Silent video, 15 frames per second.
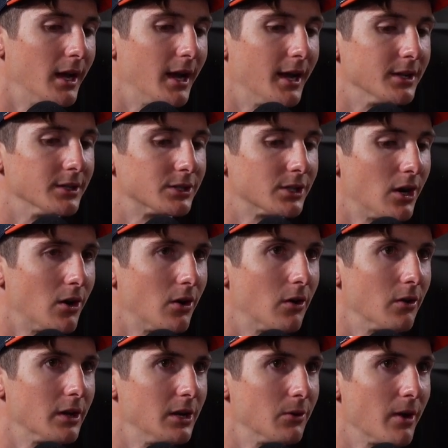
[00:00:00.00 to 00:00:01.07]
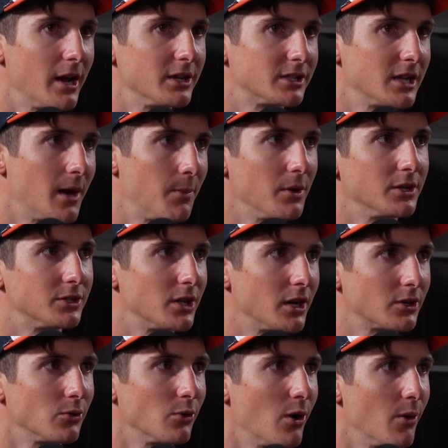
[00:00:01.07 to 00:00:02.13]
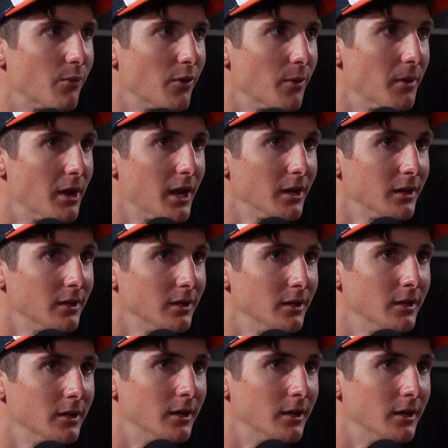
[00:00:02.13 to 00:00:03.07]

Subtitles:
And so he raced up it, chucked a rope for me.